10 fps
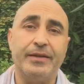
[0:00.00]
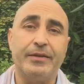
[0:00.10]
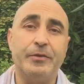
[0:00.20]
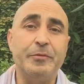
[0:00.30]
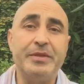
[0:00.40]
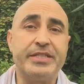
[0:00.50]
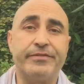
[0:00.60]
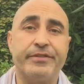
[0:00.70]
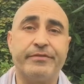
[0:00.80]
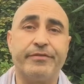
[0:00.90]
could be
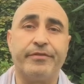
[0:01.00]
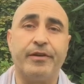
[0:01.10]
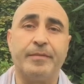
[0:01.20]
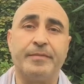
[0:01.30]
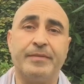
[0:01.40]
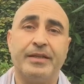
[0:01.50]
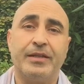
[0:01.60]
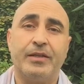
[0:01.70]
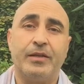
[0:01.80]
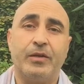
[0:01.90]
different from
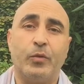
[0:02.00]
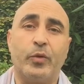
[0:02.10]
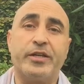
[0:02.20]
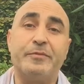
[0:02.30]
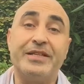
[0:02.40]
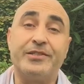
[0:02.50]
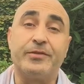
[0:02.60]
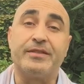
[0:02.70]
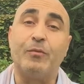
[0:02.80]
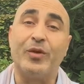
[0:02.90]
what it means to
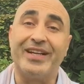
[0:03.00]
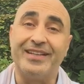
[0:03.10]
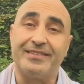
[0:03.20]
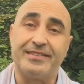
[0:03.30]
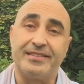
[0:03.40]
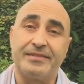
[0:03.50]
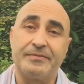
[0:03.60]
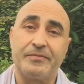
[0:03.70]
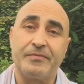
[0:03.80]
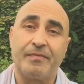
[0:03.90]
someone else.
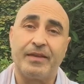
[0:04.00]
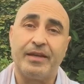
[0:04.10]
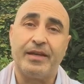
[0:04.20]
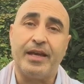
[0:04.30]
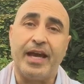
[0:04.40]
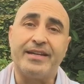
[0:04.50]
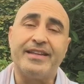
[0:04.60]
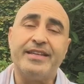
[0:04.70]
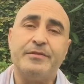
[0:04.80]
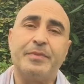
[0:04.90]
And
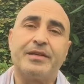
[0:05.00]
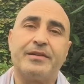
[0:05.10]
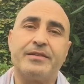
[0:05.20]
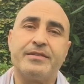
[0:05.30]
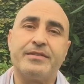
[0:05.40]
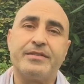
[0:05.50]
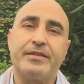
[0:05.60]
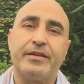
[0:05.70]
that's because